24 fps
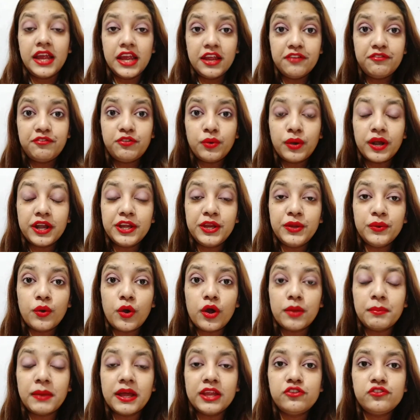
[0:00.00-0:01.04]
If you are new
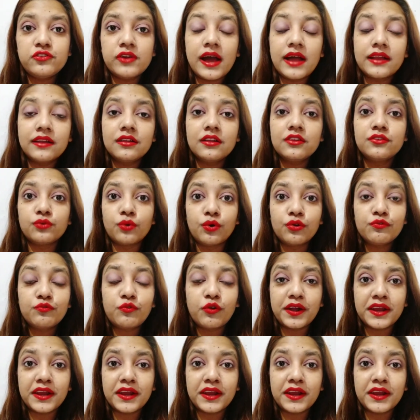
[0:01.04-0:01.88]
on my channel, don't